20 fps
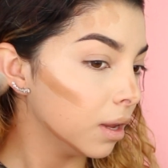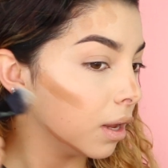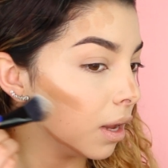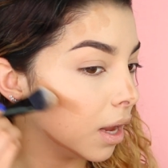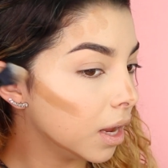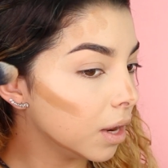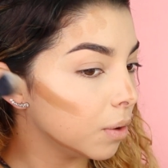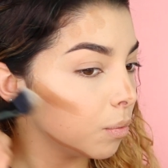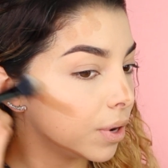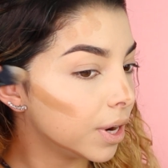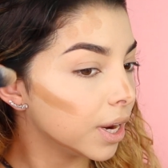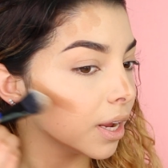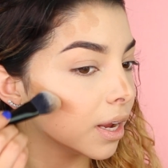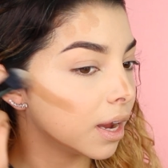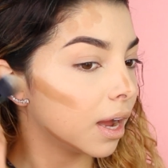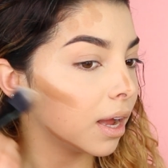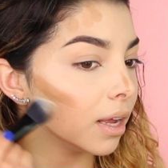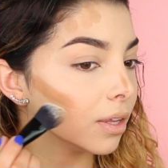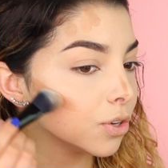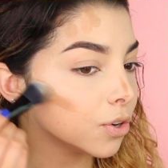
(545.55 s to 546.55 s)
And when I
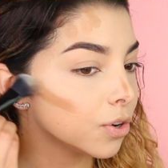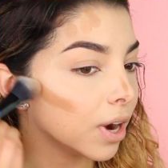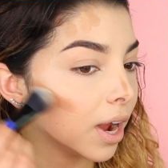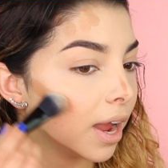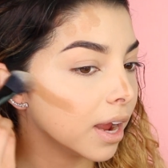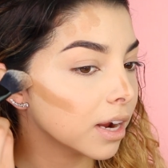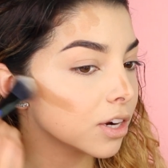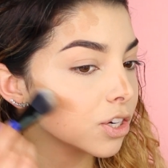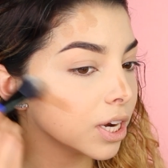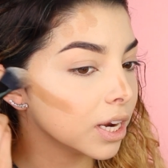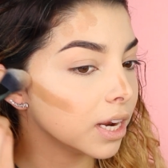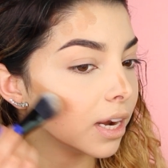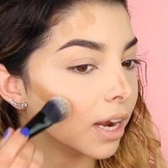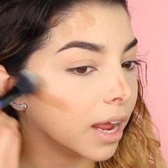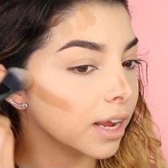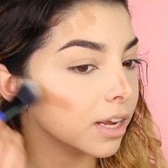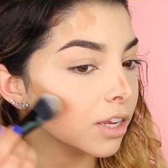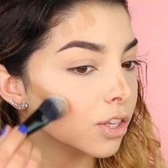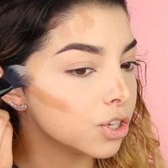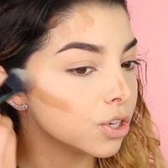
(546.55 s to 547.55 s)
contour, I actually
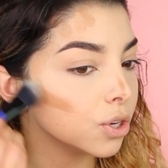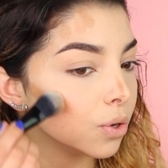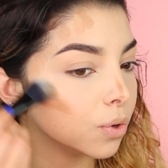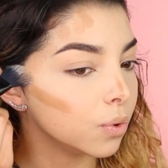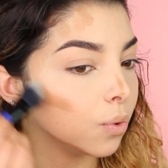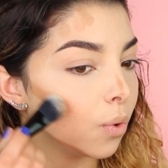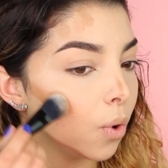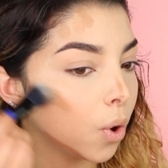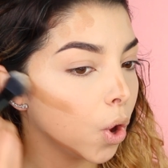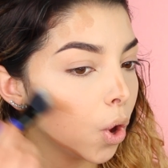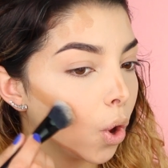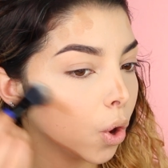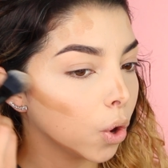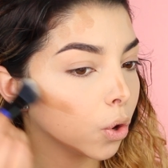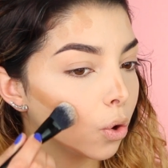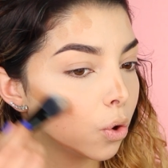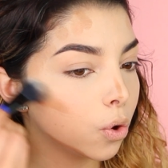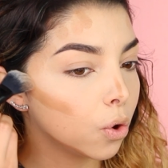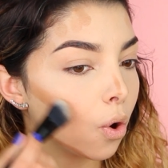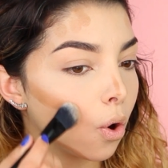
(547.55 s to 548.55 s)
like to
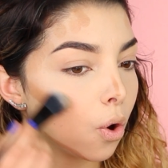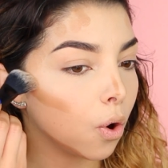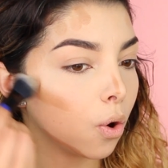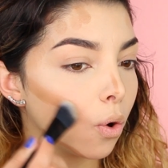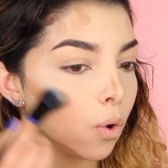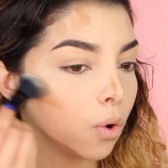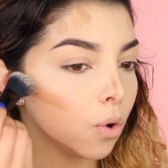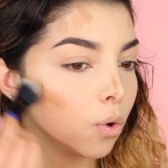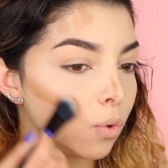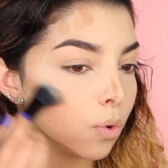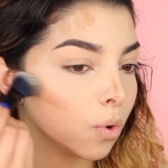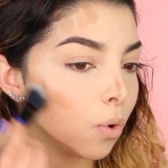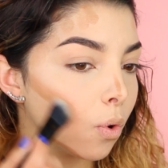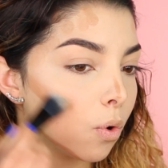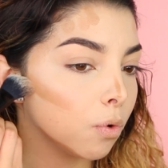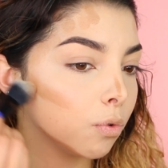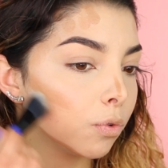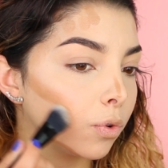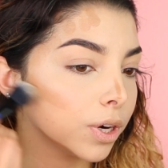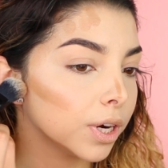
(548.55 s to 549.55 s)
go
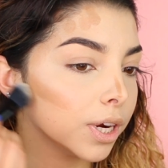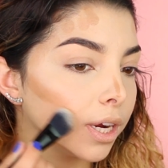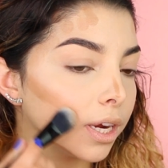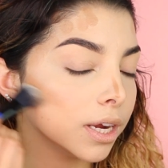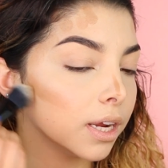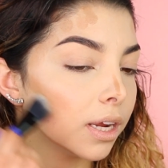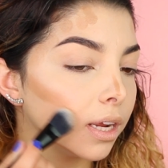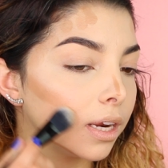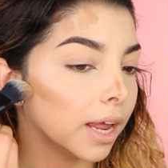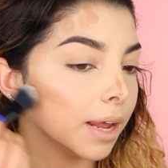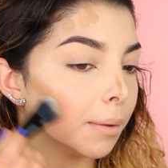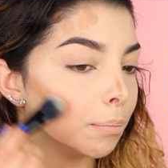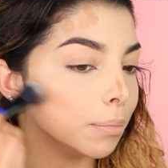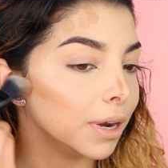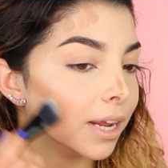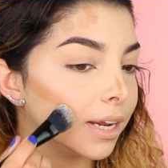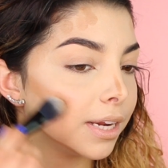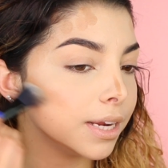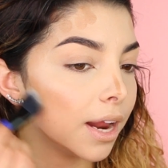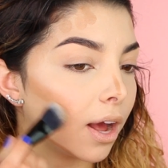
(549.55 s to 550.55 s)
over, like
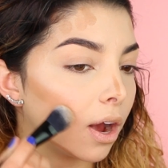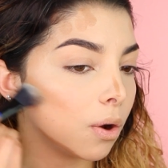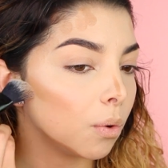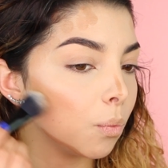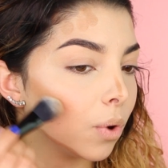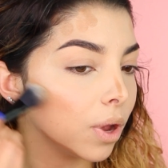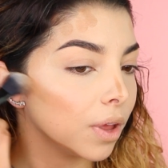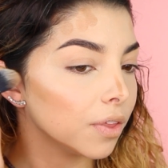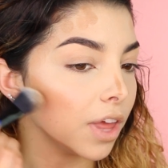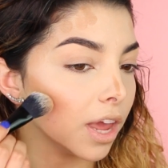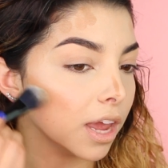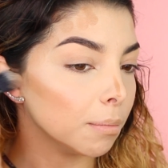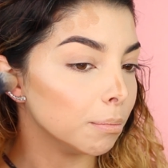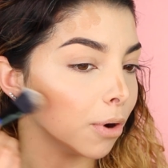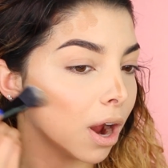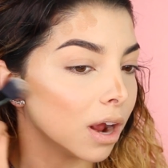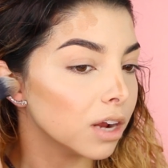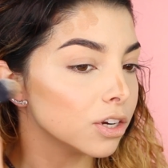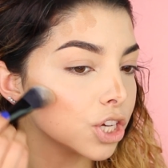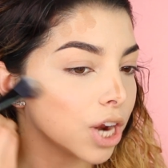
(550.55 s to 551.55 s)
blend it out with a
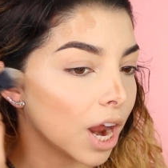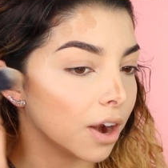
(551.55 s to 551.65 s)
brush.